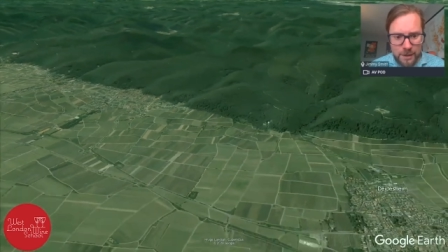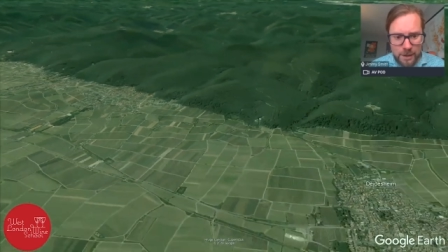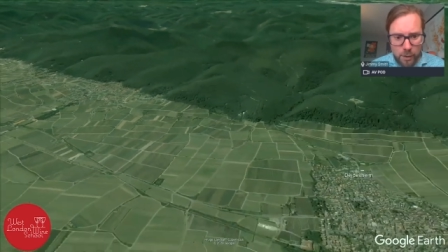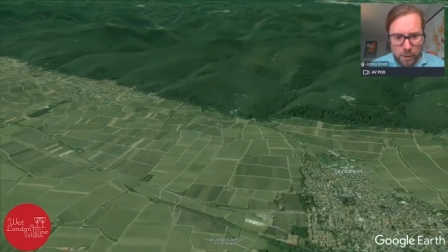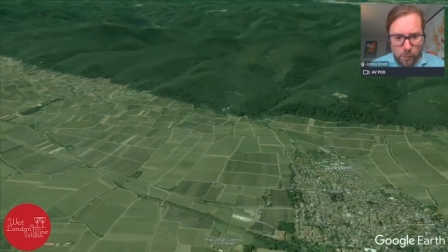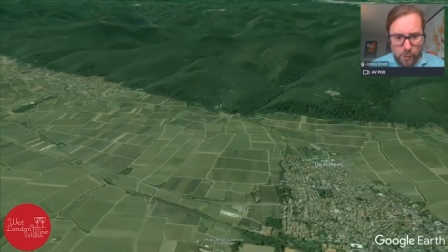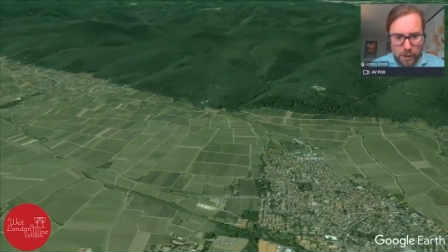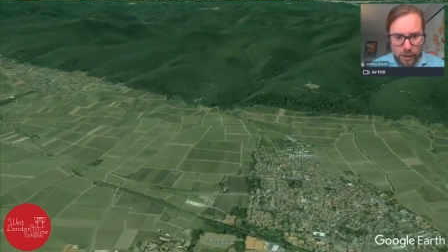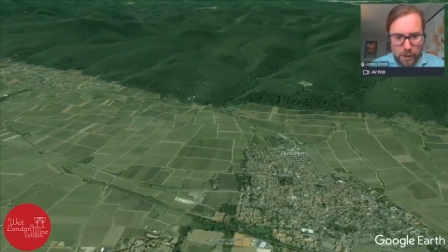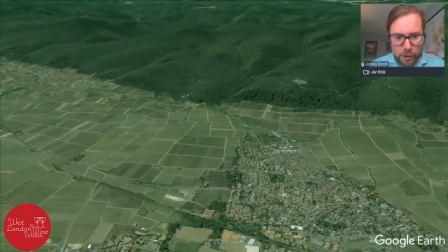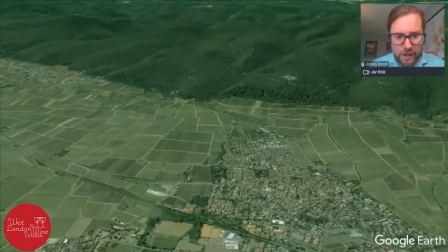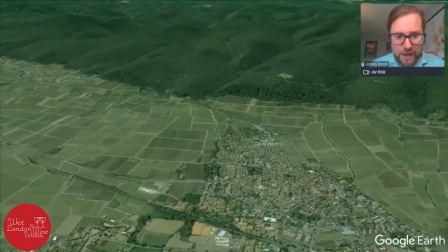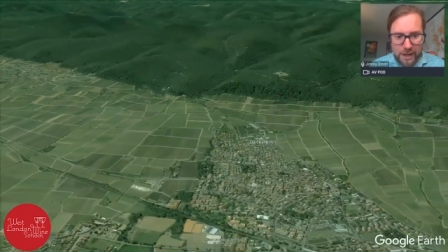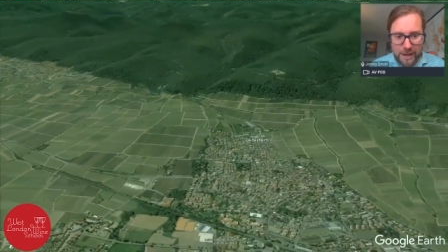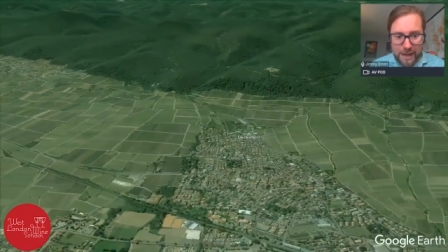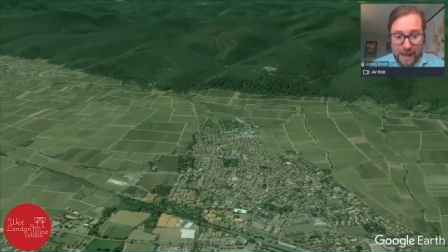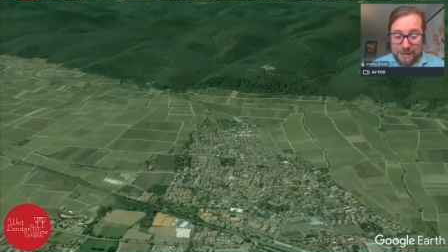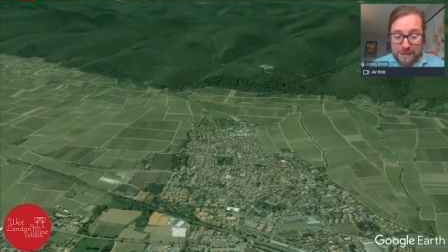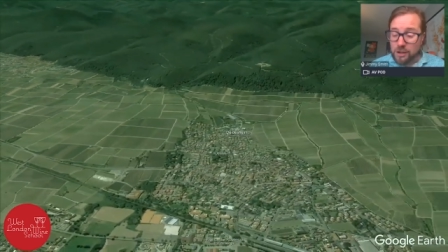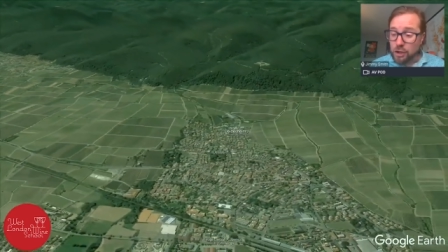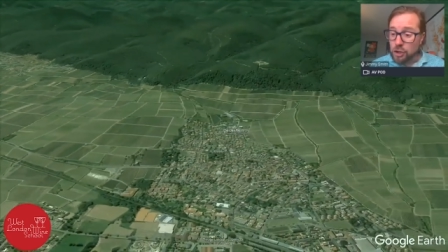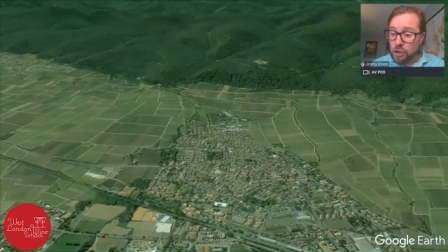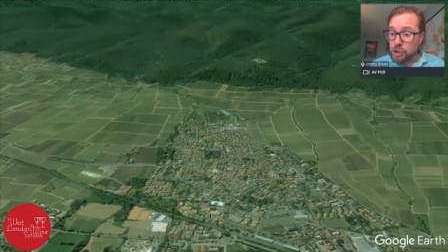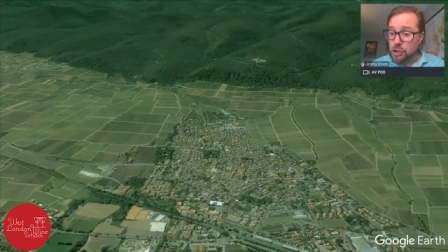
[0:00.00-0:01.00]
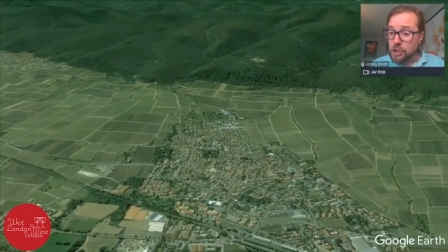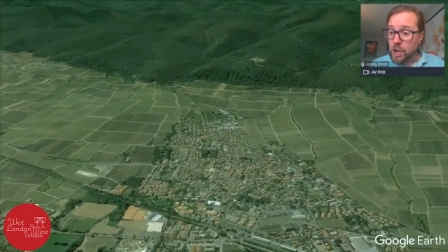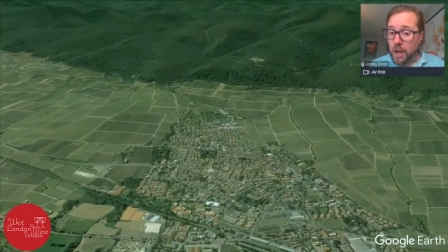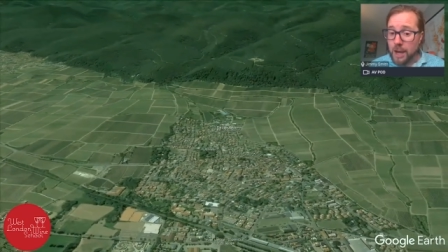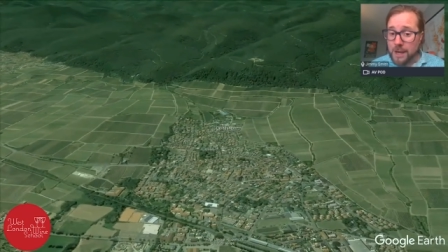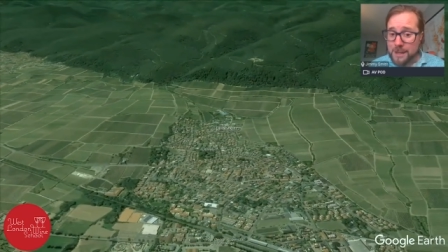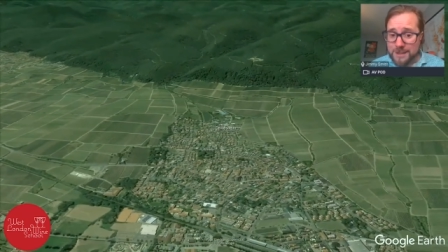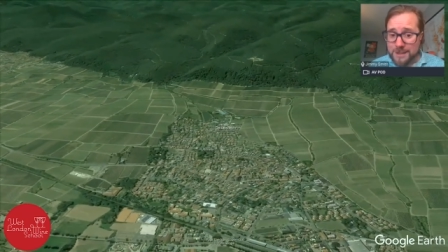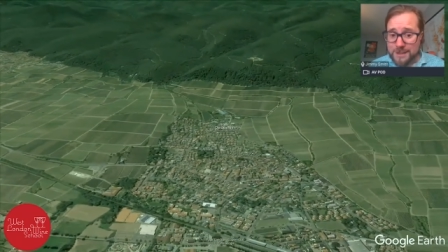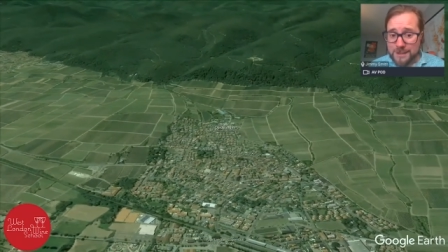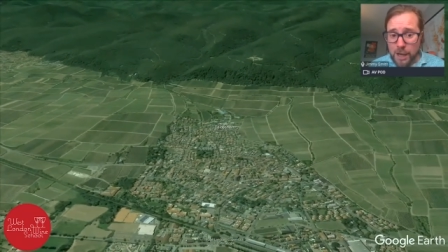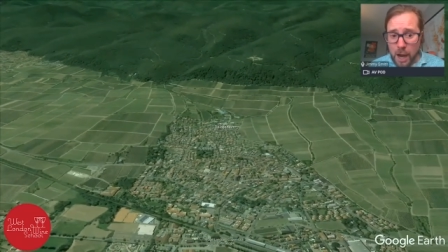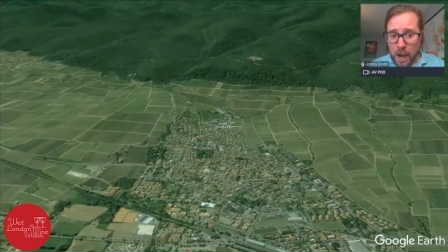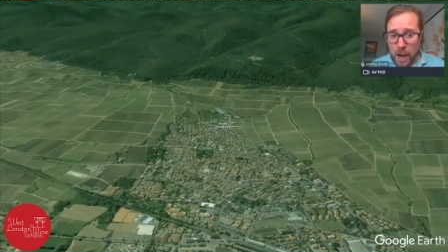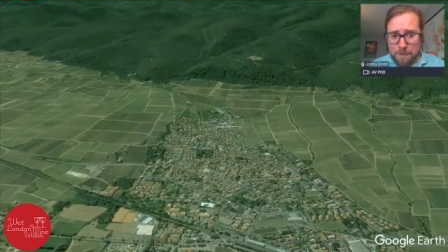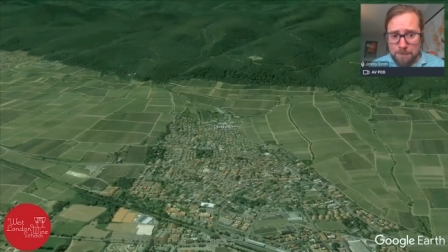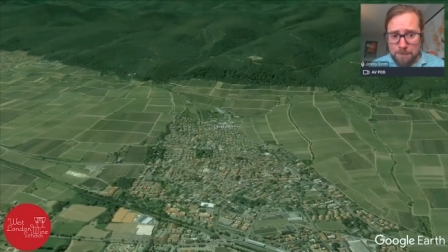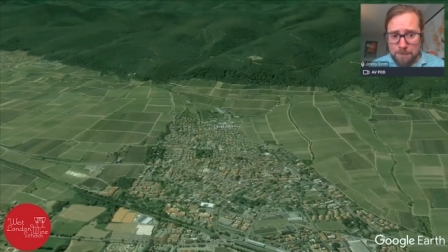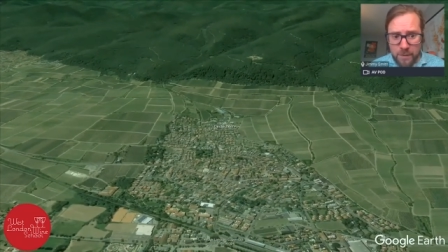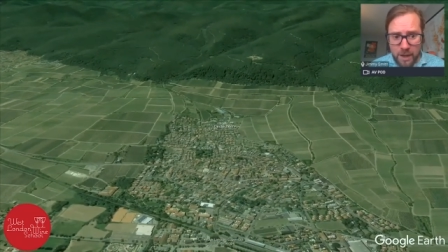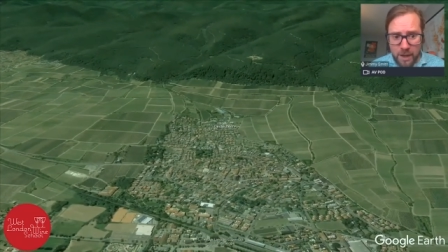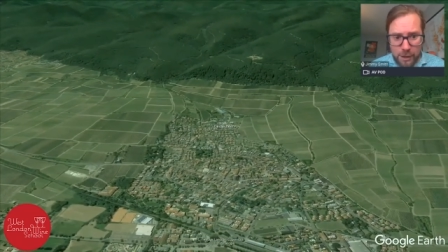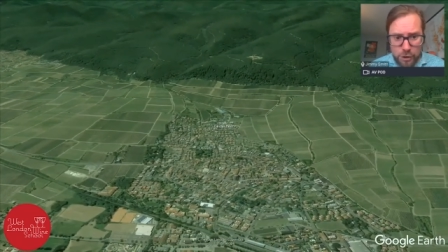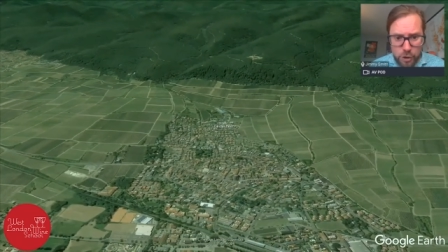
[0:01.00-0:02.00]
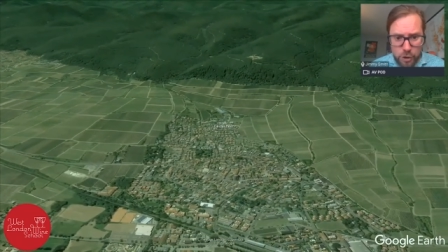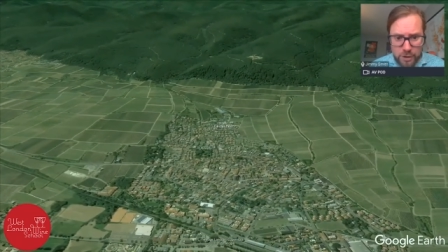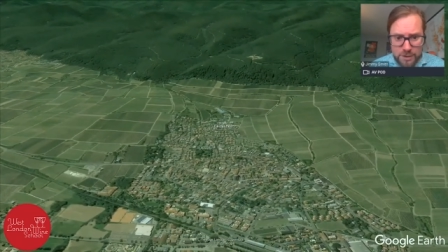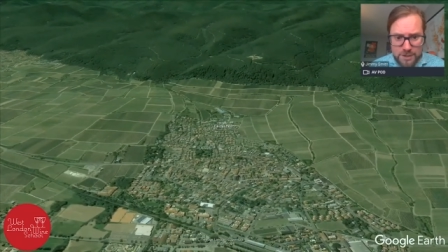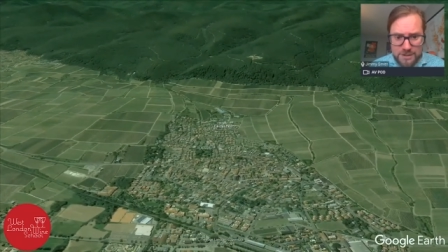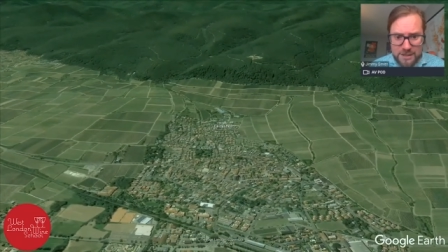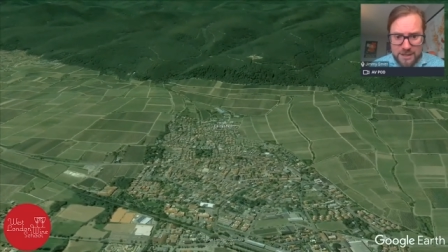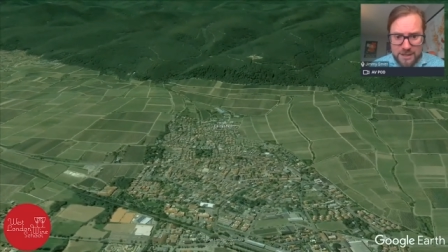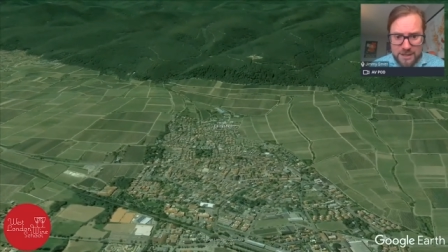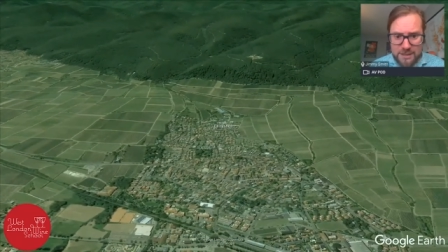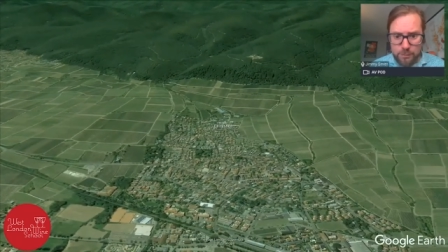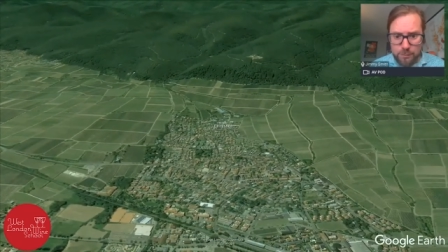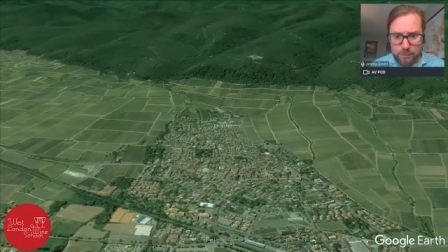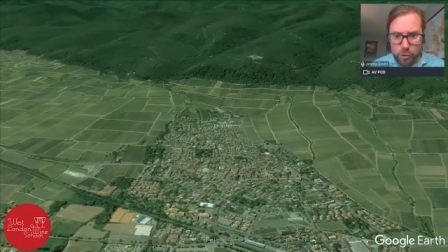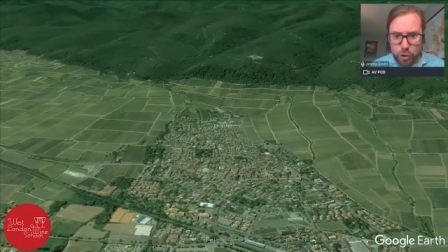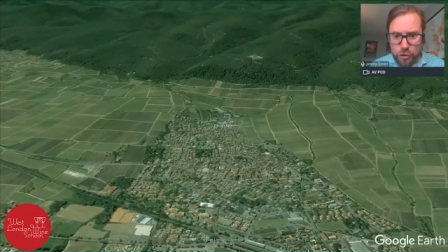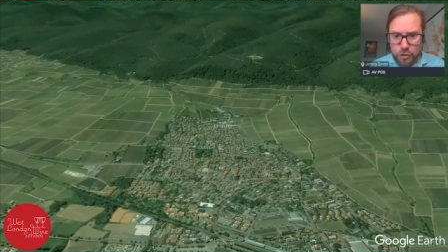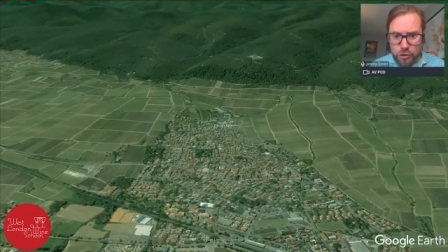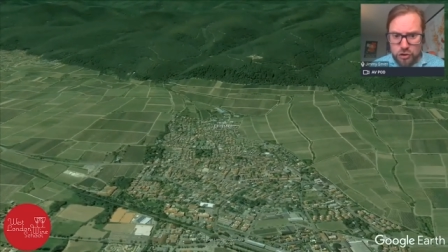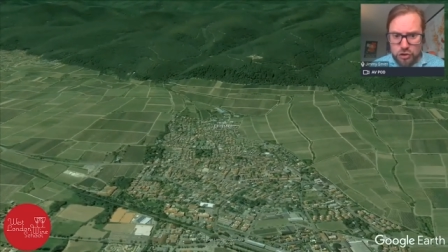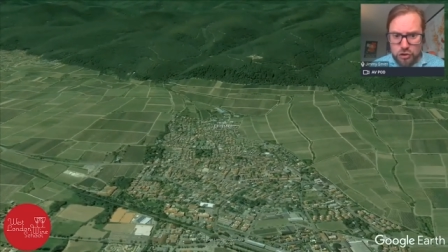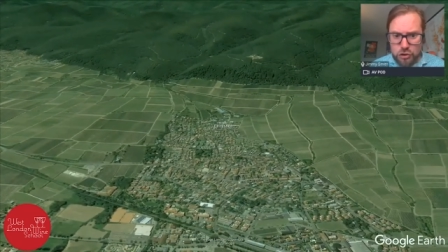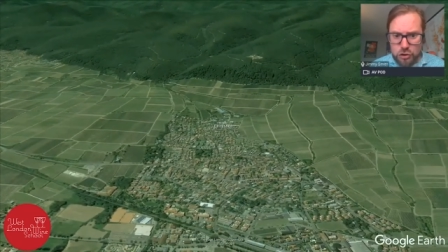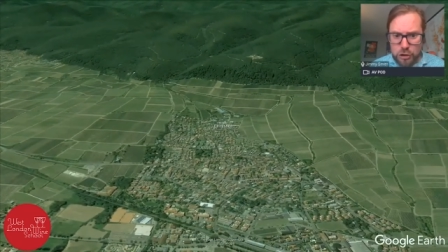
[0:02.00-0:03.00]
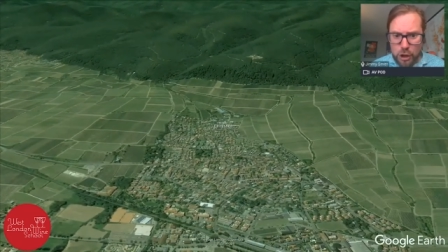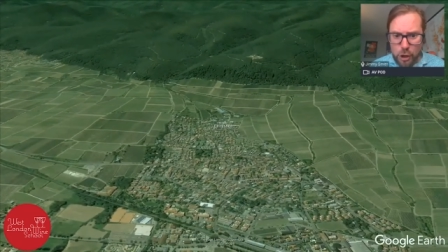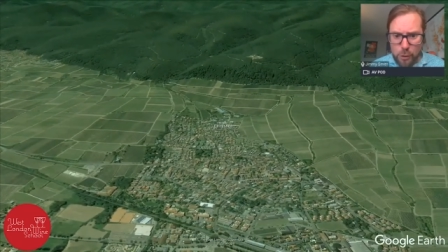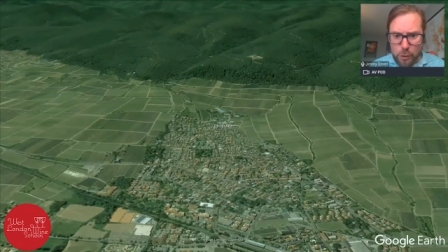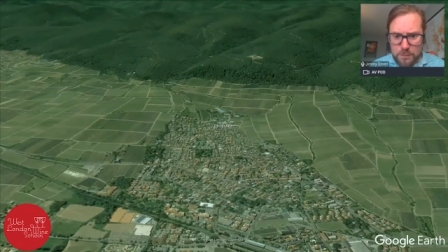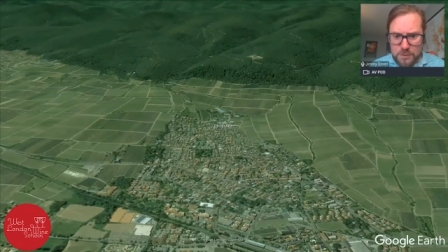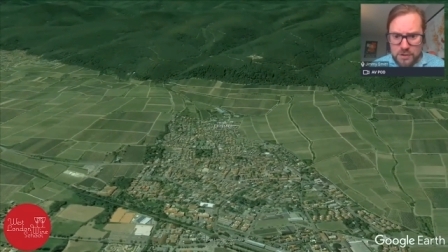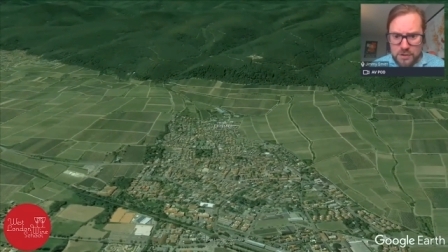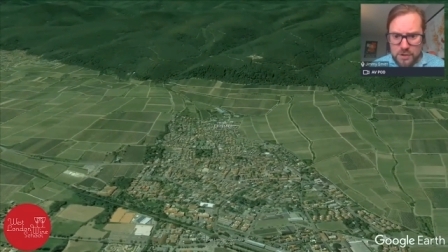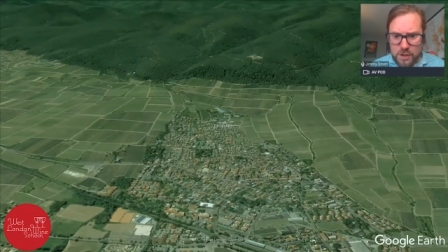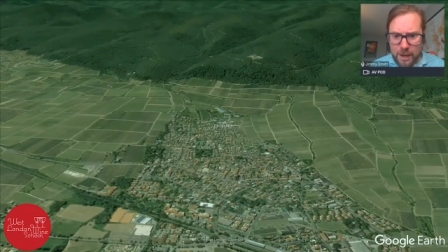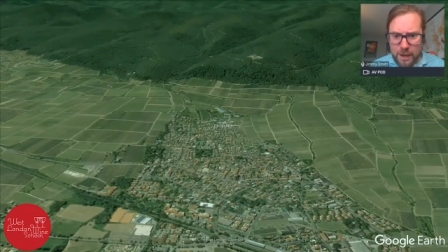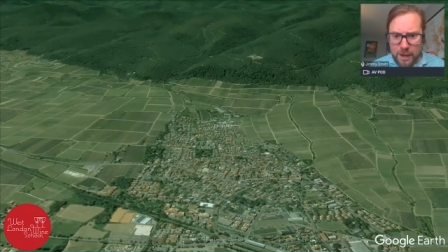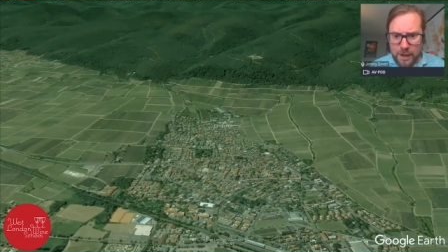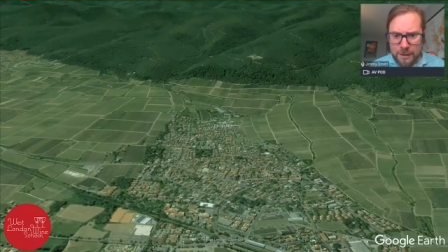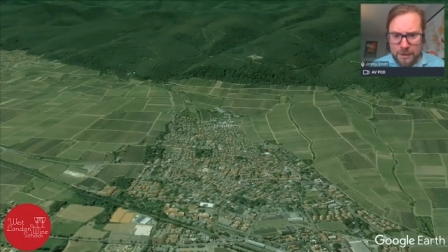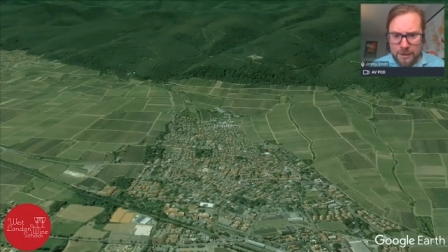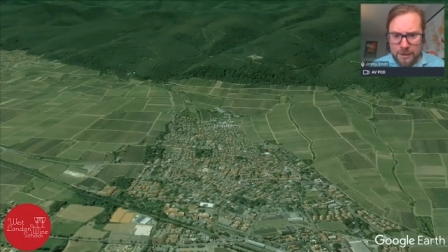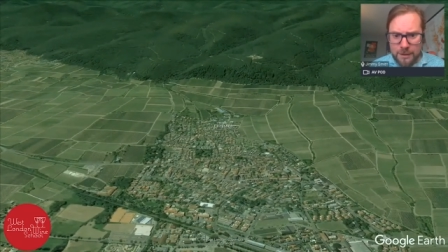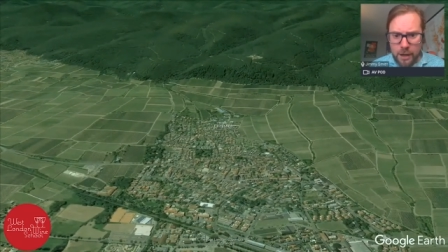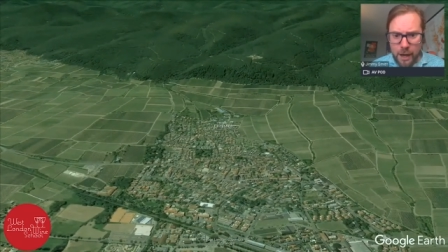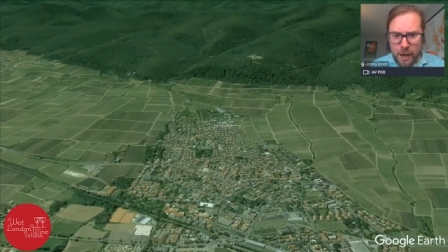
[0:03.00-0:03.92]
we are looking at Deidesheim, and you can see some good slopes there